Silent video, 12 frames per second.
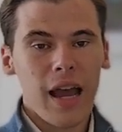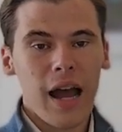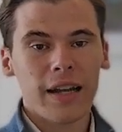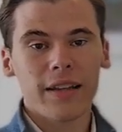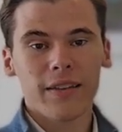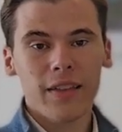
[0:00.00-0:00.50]

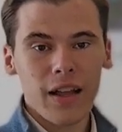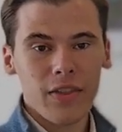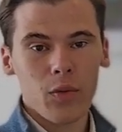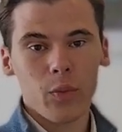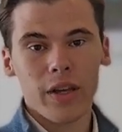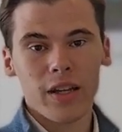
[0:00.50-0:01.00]
And it's
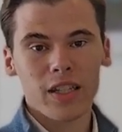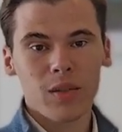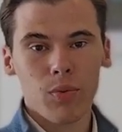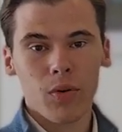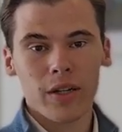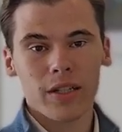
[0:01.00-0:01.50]
that we
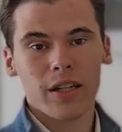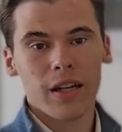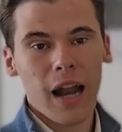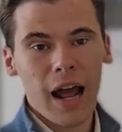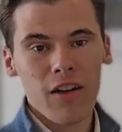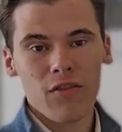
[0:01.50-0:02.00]
exploit
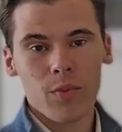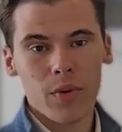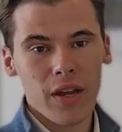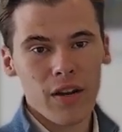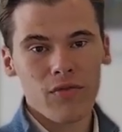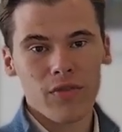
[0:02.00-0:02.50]
in an
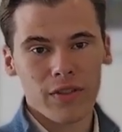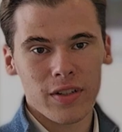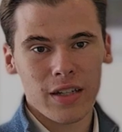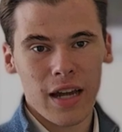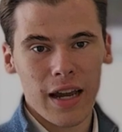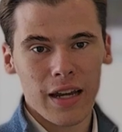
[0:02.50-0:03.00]
attribute inference
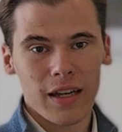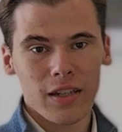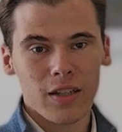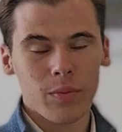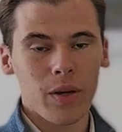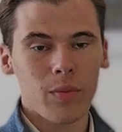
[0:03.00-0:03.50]
attack
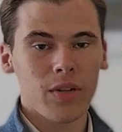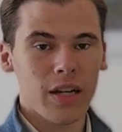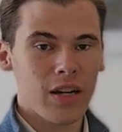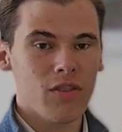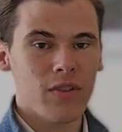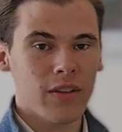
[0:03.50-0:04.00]
to be able
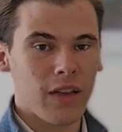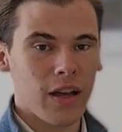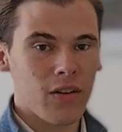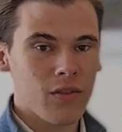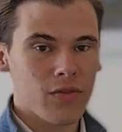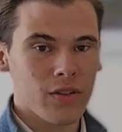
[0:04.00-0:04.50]
to increase
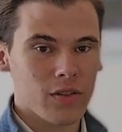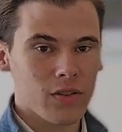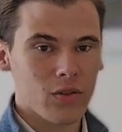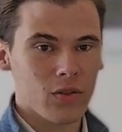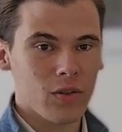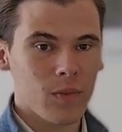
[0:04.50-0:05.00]
that confidence
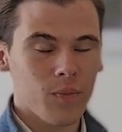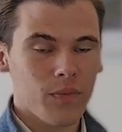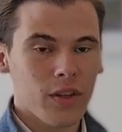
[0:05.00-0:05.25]
score,